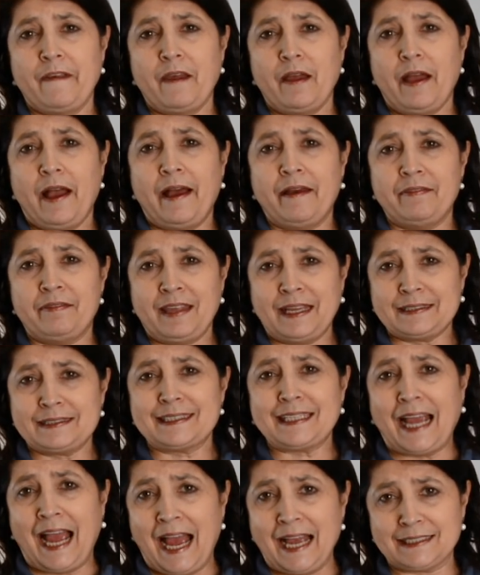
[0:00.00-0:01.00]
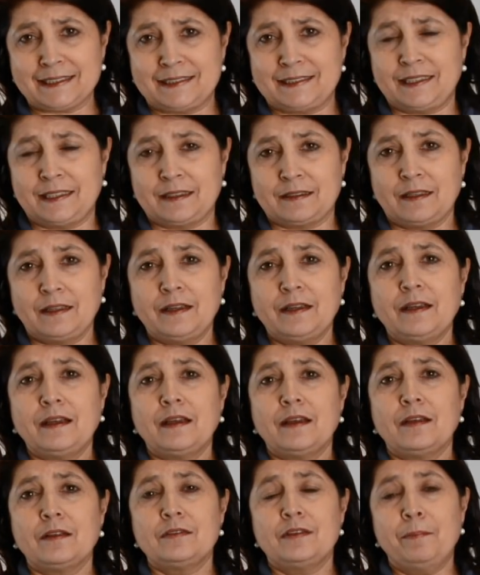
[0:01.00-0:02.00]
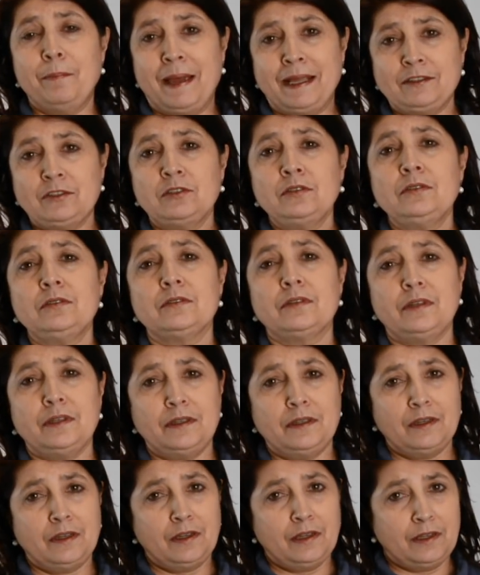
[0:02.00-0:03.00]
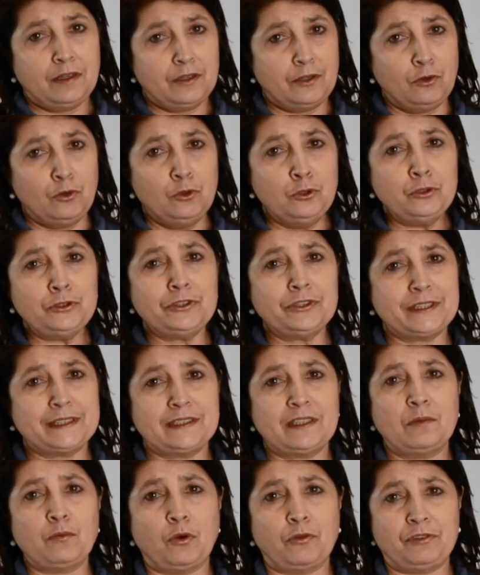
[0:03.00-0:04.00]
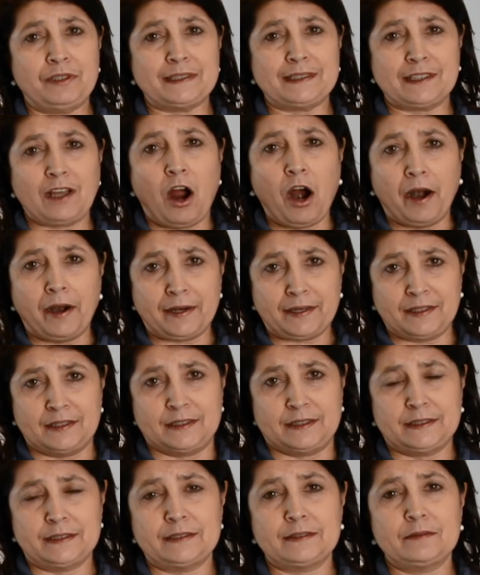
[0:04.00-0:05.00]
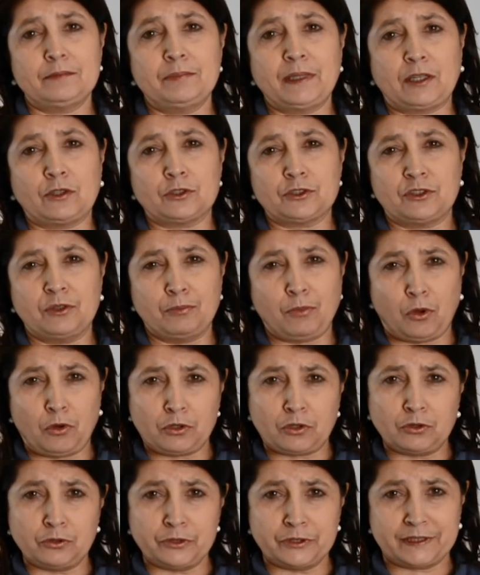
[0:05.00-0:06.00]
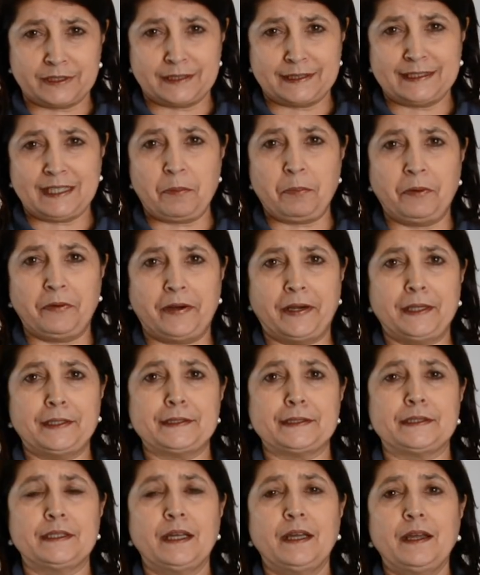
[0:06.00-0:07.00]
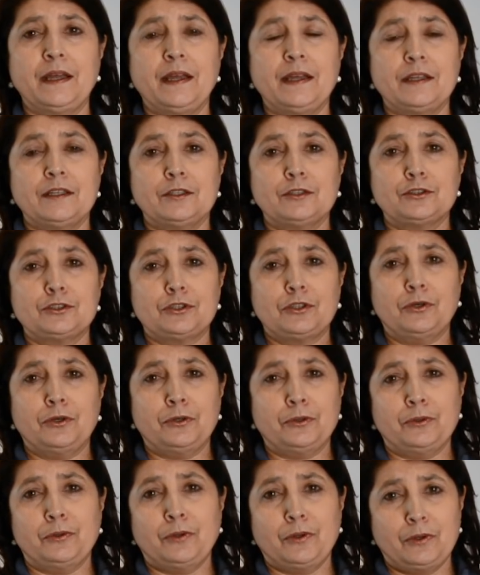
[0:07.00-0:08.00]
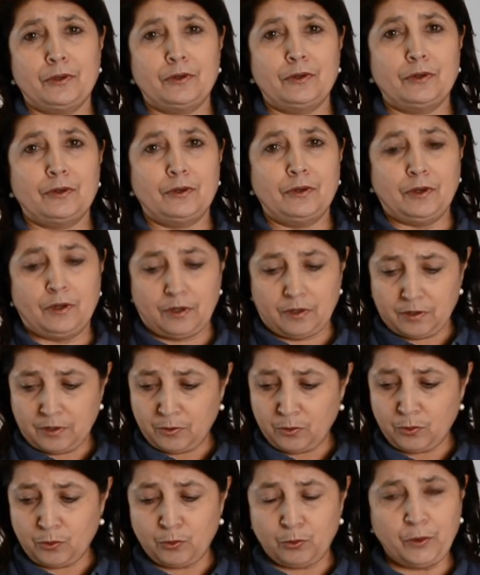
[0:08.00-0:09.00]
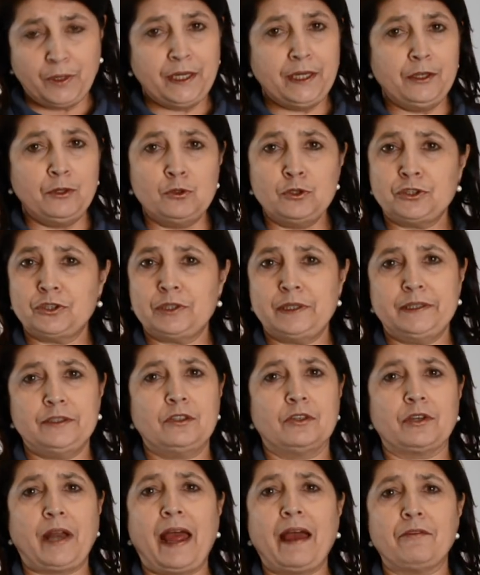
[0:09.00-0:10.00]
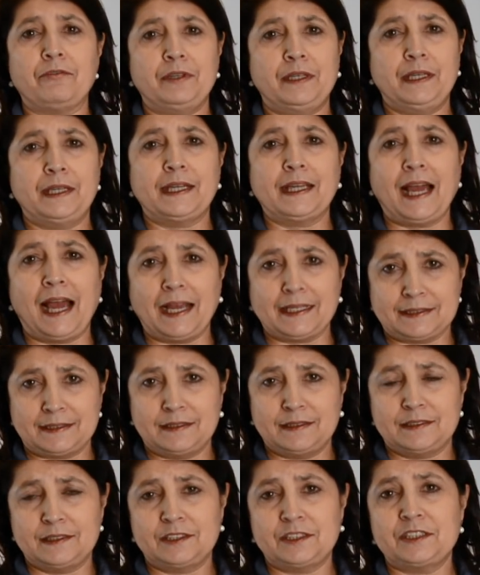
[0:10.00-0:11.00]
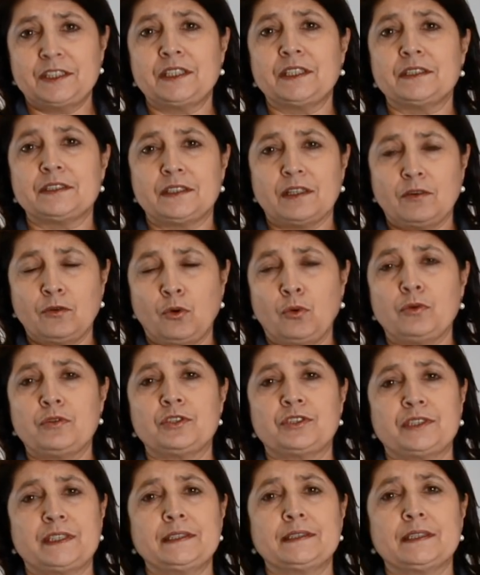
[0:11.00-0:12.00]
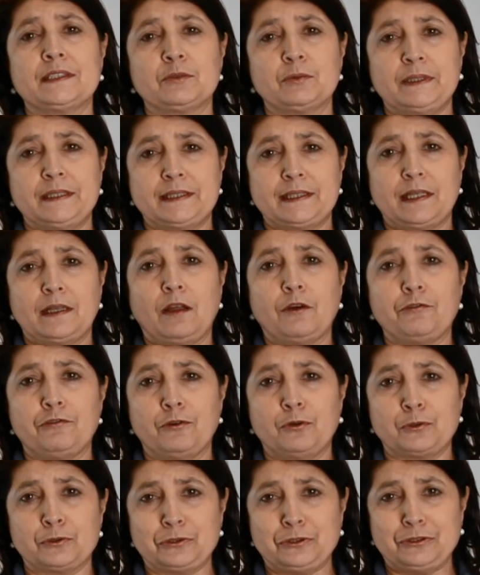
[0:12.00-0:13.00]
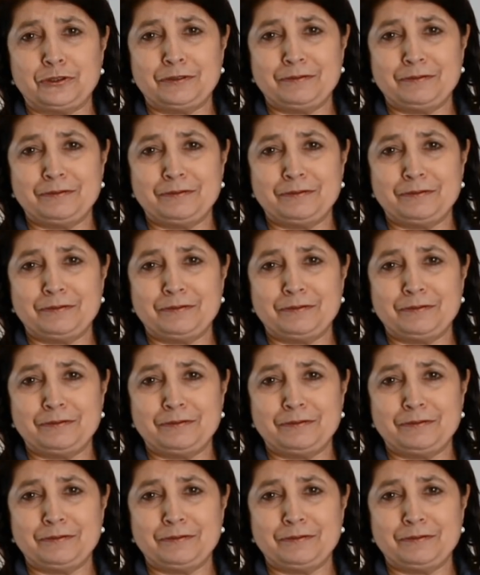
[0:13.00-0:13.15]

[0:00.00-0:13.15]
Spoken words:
and that's casting. The metal loses some of its hardness because the molecules are separated. So we usually don't have any casted shears. All the scissors we sell are forged.